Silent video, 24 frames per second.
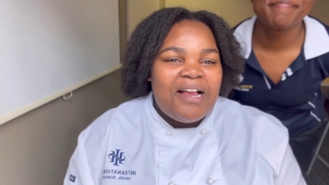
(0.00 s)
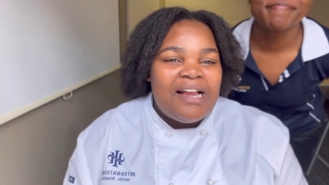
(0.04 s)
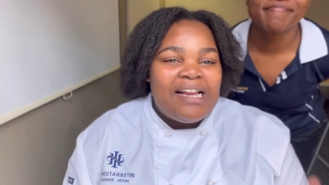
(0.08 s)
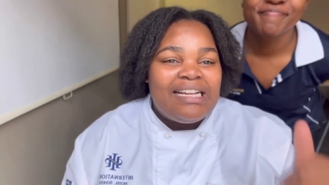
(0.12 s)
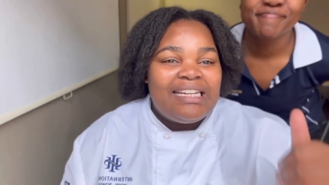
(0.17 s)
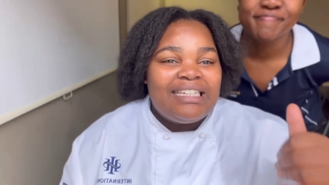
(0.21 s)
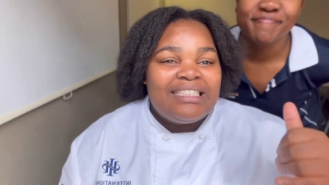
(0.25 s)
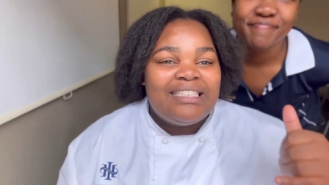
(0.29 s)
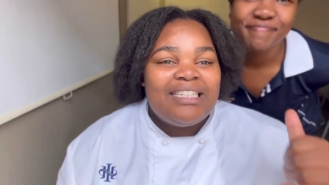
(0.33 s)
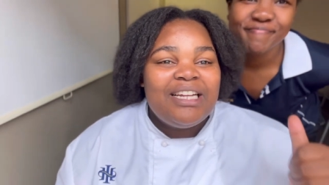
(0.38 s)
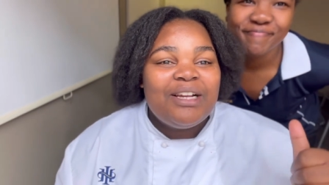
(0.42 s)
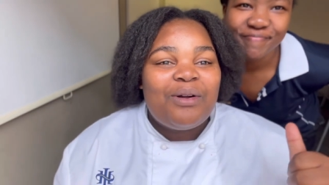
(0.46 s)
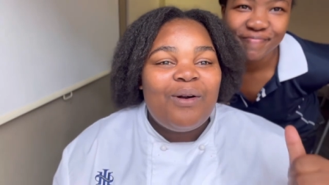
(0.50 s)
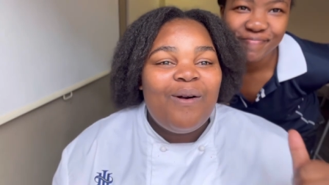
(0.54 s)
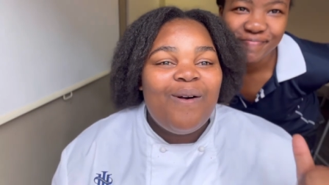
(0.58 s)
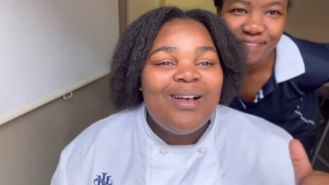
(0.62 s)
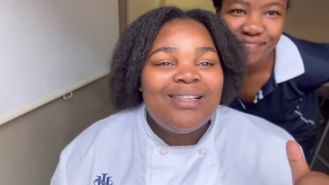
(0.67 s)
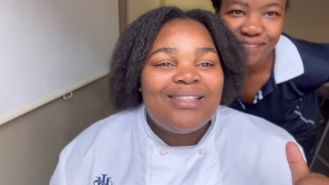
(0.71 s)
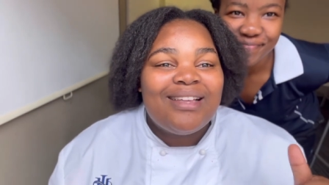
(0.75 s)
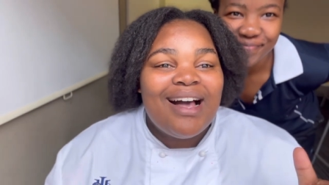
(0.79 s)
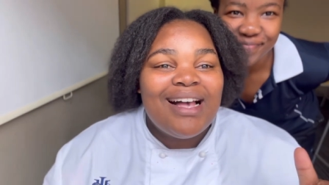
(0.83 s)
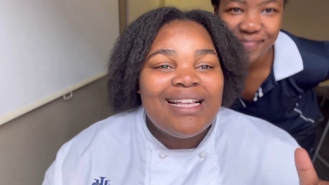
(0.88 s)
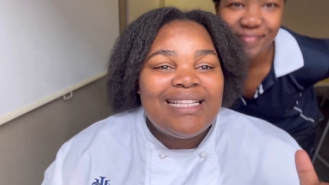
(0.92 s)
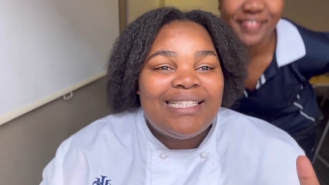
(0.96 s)
She
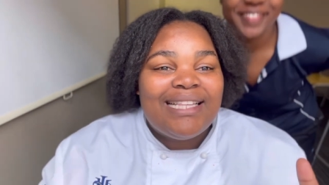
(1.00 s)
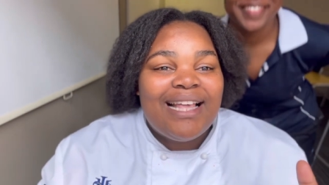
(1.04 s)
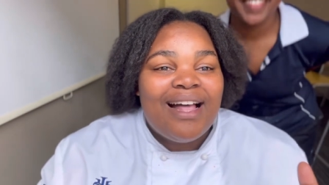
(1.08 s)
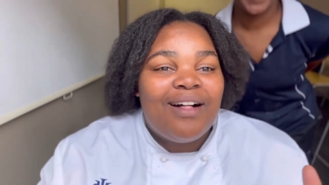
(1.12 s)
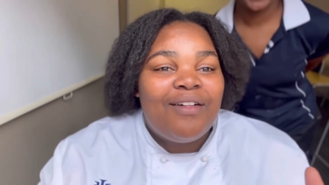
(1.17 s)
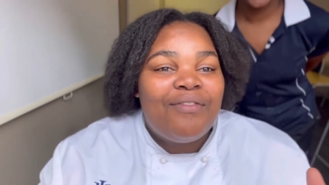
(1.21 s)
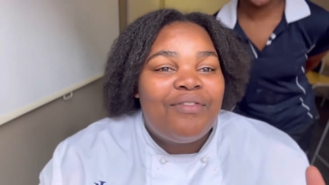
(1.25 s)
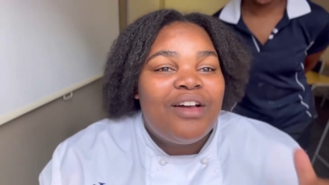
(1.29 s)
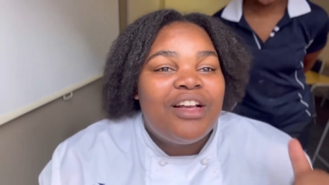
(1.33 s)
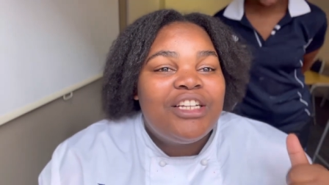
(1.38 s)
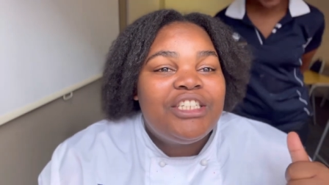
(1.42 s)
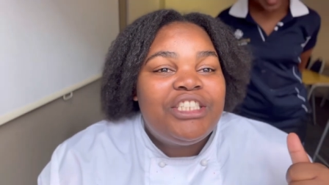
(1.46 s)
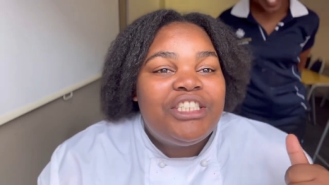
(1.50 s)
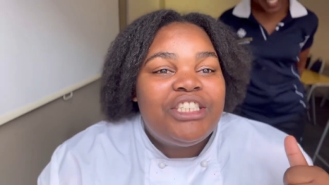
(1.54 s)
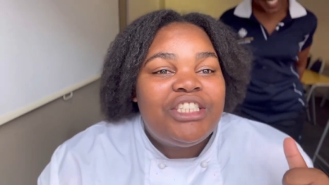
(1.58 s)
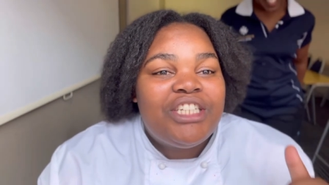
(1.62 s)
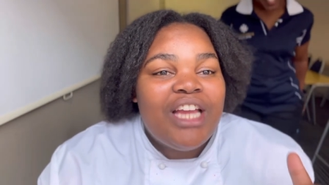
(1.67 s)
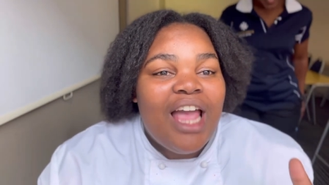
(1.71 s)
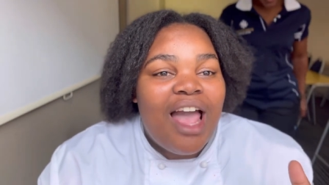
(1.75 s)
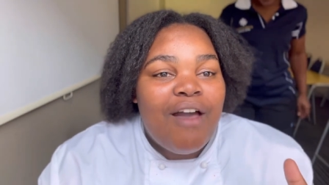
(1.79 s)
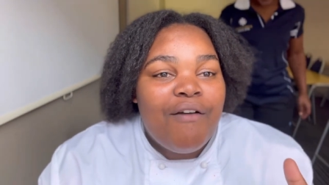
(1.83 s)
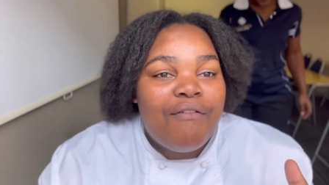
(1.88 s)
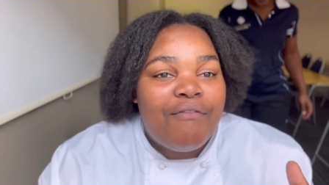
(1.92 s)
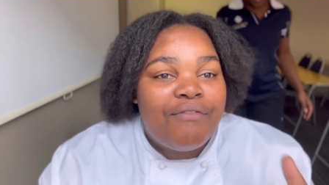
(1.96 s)
calls herself
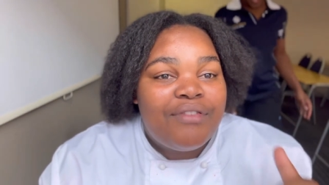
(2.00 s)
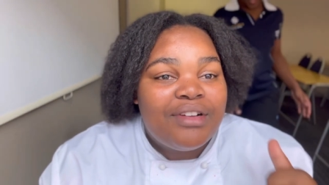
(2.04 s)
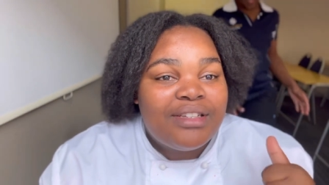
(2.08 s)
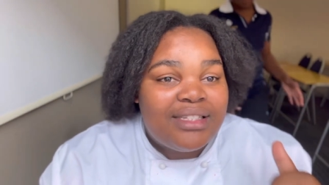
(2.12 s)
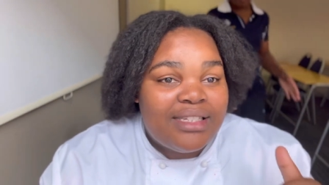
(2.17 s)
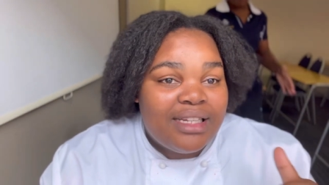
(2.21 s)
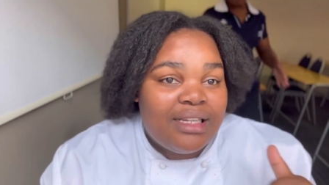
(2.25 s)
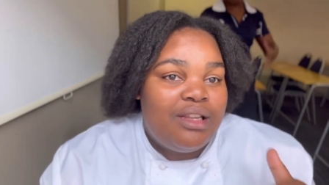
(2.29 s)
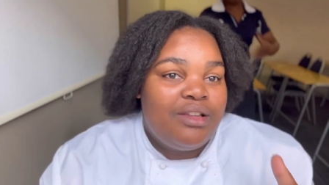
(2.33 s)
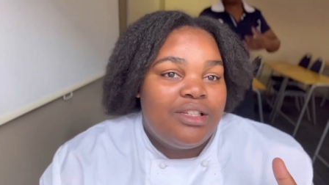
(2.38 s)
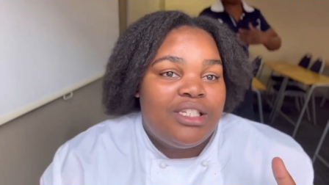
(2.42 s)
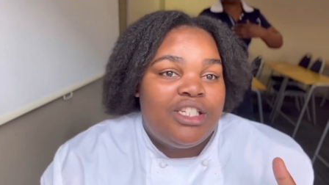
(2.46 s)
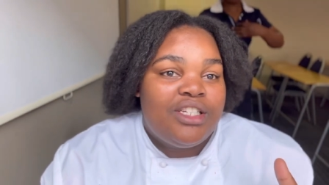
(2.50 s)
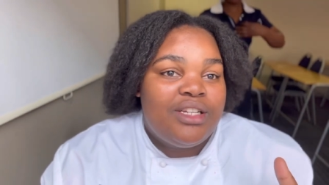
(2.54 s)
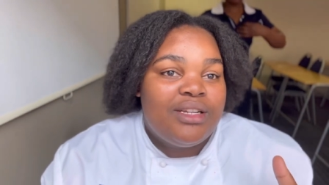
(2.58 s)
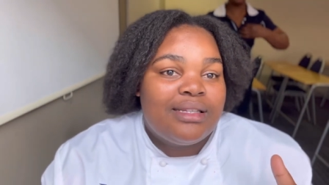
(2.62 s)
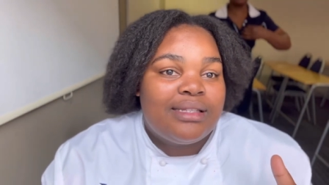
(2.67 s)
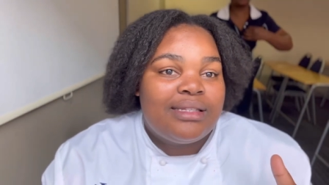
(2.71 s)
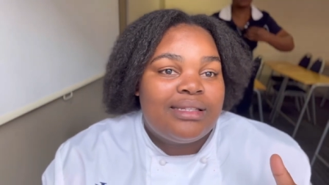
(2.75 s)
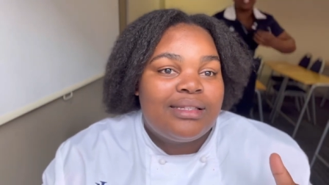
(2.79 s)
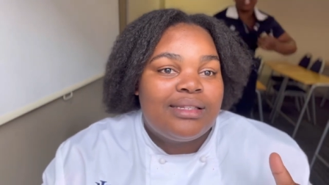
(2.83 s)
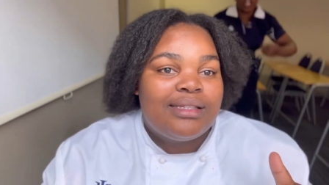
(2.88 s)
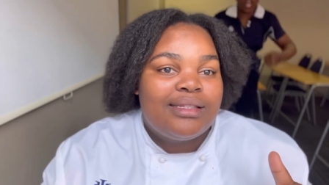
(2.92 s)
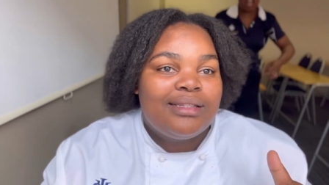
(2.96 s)
Chef
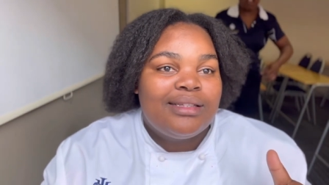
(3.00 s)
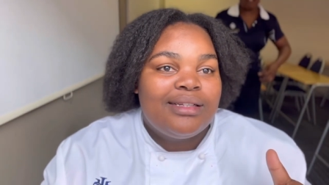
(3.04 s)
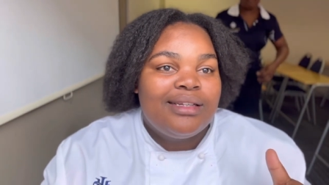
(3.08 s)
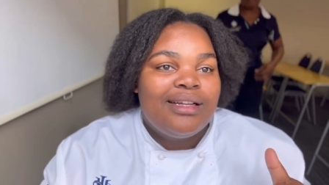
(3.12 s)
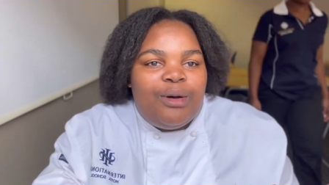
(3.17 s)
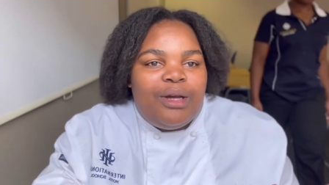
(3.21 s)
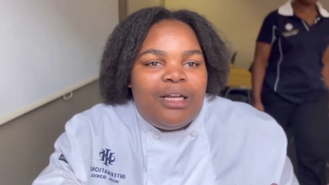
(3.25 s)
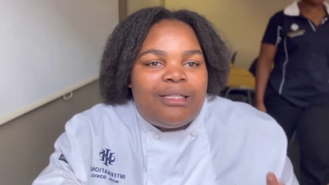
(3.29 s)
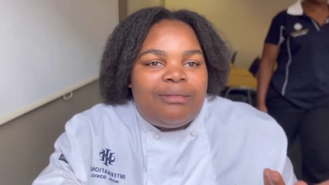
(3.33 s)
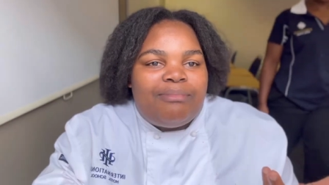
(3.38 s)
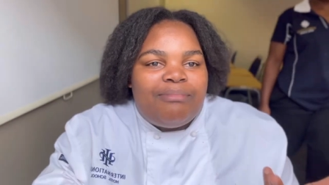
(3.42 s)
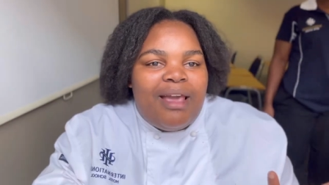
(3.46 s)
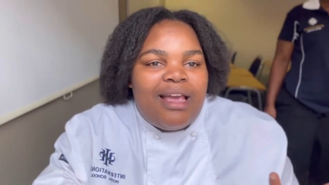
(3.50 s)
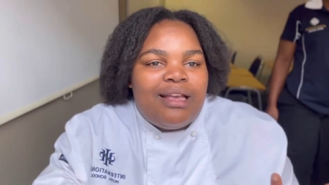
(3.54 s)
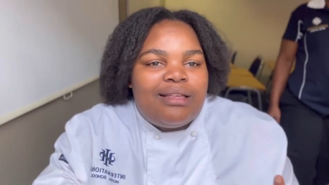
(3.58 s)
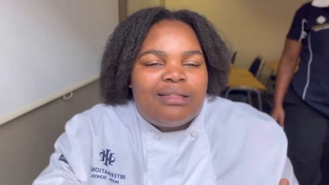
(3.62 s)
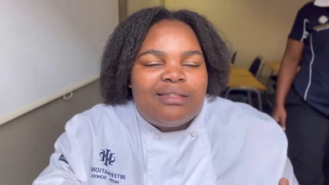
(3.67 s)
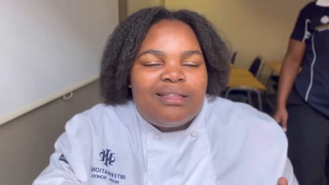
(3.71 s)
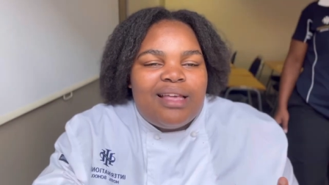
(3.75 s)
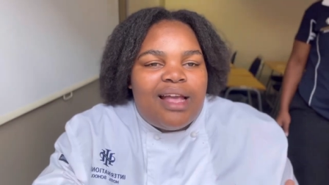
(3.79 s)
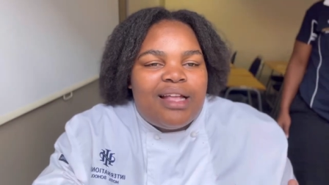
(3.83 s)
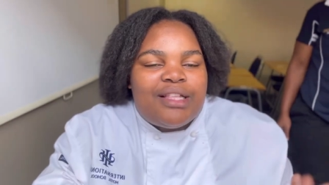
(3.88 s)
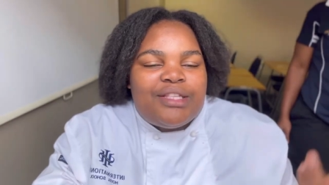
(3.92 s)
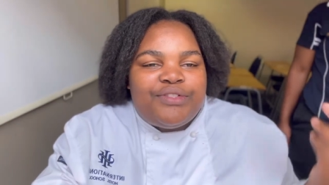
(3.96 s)
delicious chef. It makes
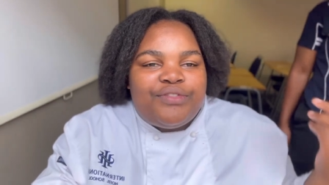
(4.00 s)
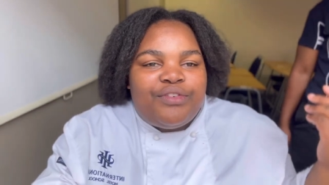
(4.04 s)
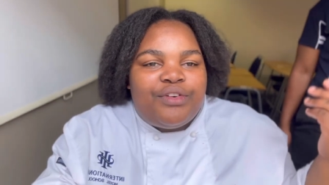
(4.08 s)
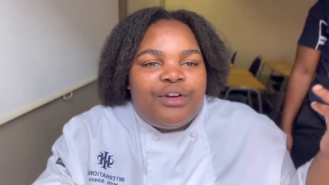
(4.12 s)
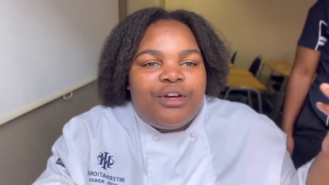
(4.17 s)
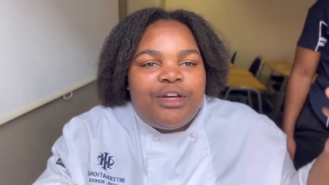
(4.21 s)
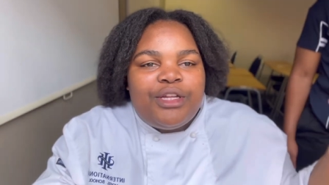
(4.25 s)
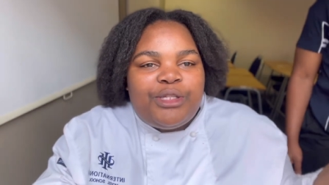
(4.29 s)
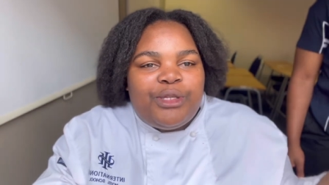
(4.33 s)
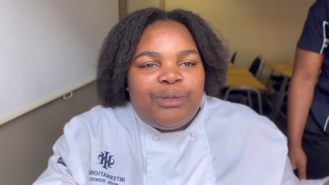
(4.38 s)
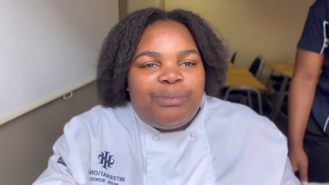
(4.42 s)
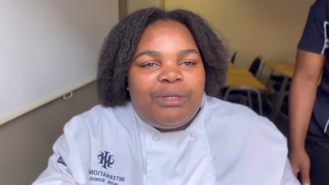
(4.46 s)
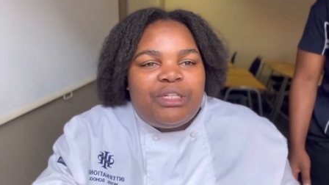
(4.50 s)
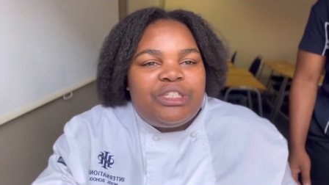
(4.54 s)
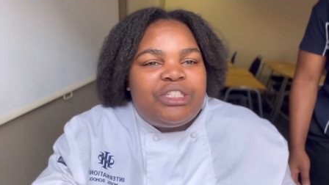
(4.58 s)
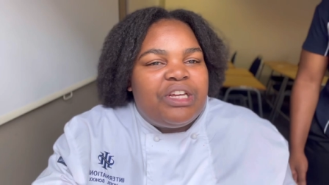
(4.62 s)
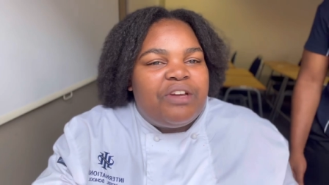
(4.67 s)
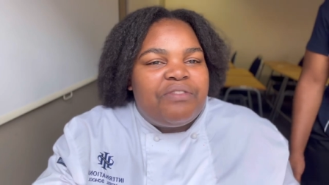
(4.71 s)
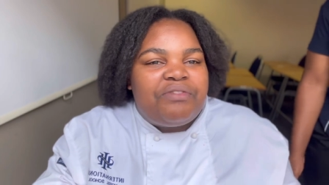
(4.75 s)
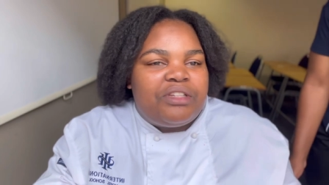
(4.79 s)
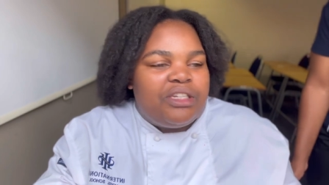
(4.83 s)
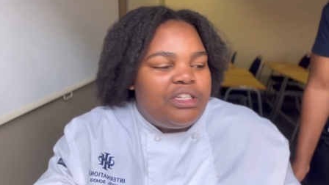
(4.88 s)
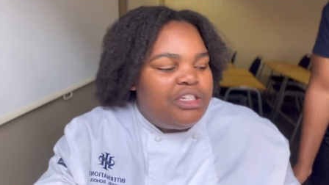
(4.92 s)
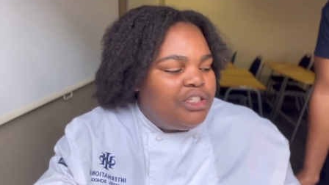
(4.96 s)
sense for her to be
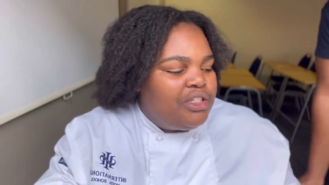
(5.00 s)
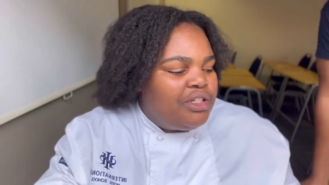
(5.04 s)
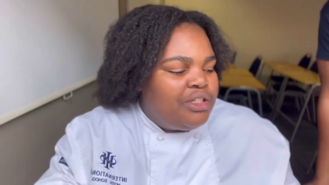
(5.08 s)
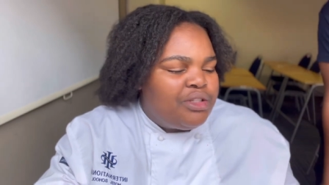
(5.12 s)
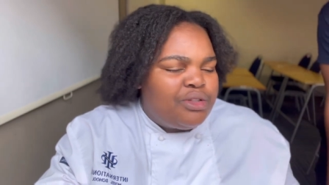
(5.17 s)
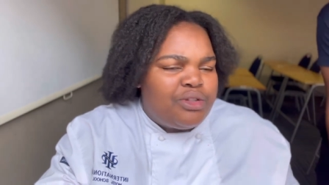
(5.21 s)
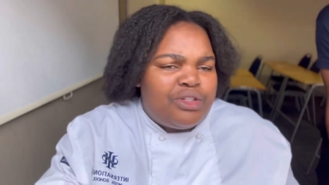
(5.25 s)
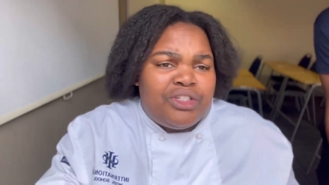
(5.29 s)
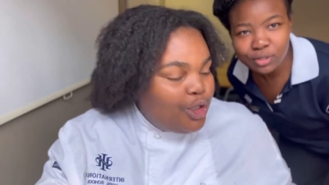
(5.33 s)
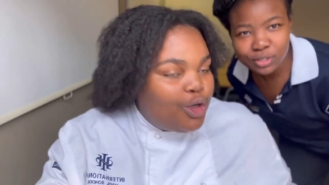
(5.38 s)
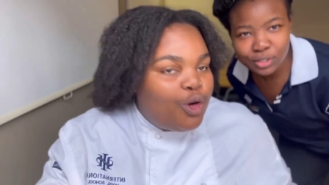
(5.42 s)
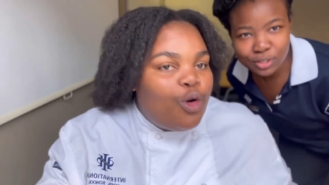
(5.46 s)
chef delicious because she